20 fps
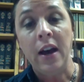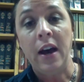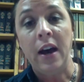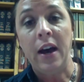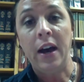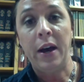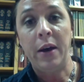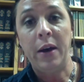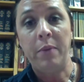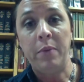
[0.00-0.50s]

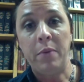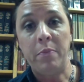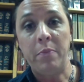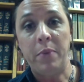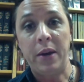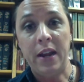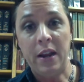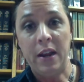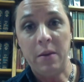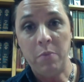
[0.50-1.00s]

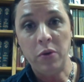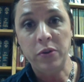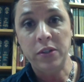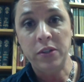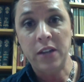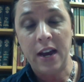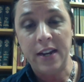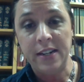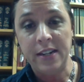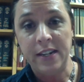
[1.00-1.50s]
but in most
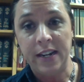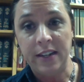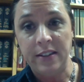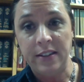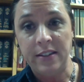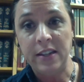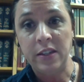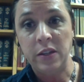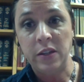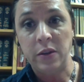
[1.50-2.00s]

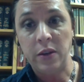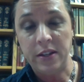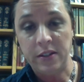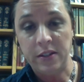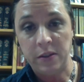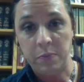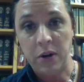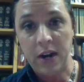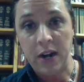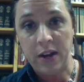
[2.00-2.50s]
contexts
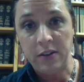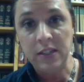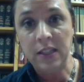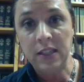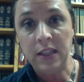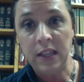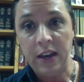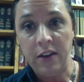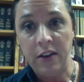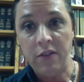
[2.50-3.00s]
it's pronounced
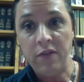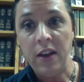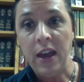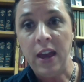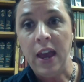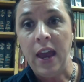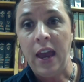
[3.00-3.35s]
live,